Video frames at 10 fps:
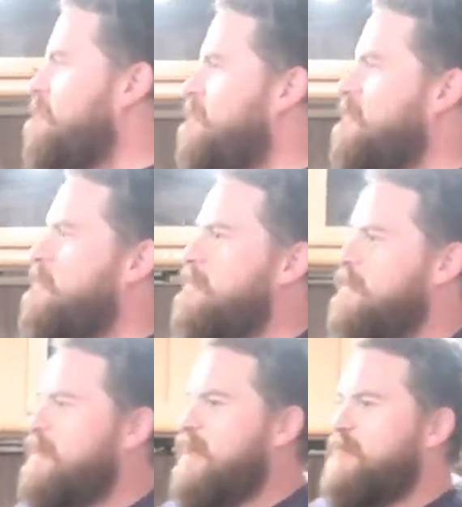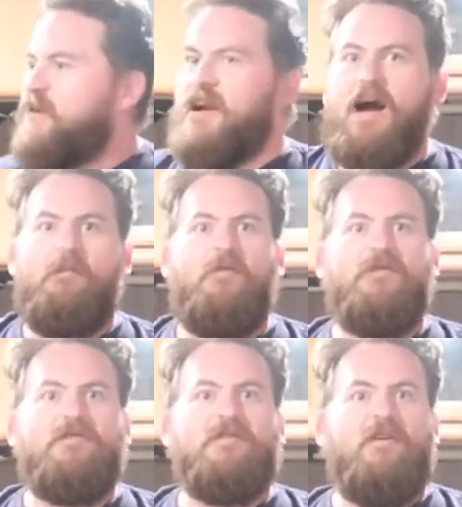feeling. If a cop
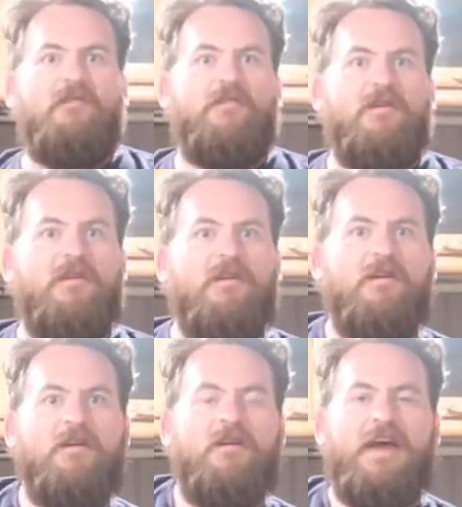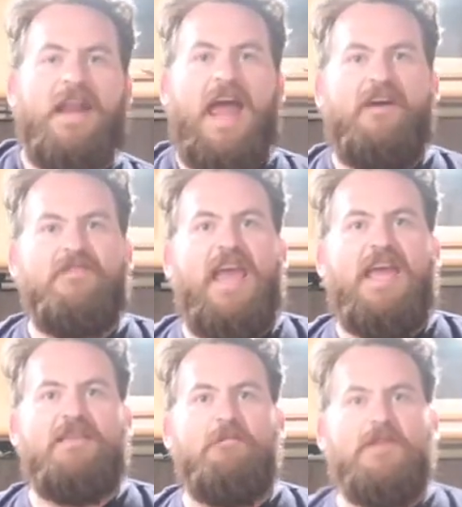pulls us over, and I have
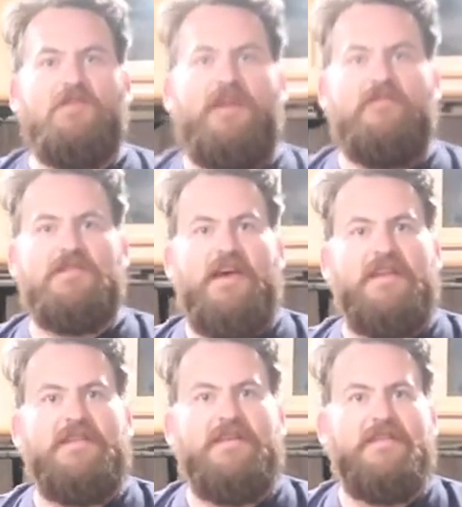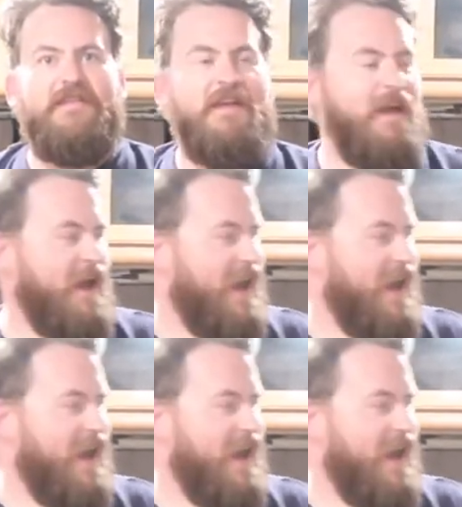to hand You're like sliding